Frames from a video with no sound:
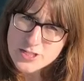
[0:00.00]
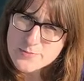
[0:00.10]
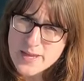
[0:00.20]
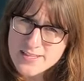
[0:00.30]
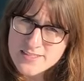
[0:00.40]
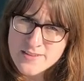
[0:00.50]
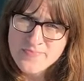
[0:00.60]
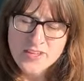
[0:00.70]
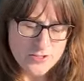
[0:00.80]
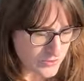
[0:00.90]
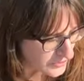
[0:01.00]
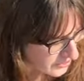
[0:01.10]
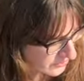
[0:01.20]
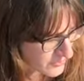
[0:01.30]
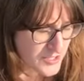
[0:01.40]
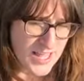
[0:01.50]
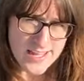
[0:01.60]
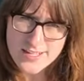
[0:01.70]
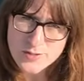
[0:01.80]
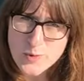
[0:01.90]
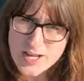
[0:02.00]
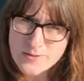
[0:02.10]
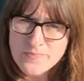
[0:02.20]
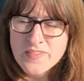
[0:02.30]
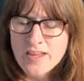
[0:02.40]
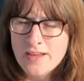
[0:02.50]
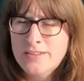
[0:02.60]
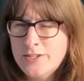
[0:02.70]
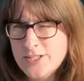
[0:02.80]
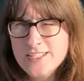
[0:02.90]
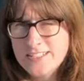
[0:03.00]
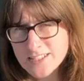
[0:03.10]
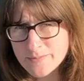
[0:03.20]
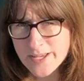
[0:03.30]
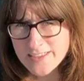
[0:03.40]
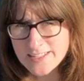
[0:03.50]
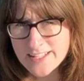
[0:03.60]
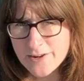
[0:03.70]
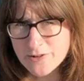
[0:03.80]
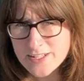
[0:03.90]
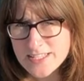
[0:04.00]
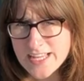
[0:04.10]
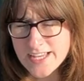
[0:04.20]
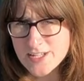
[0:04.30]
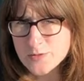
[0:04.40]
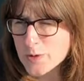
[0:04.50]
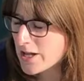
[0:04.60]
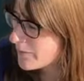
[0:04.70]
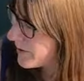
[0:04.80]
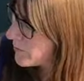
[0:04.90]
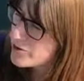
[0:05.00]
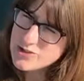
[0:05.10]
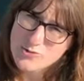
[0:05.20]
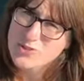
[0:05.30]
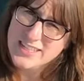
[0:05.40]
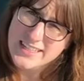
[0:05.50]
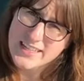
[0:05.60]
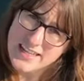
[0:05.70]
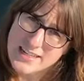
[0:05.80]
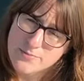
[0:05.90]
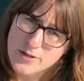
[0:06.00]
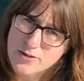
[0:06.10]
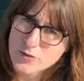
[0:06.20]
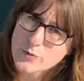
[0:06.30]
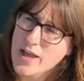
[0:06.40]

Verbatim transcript: space, so you can use that as well. There is a little bathing ladder inside as well, but we don't really need it because we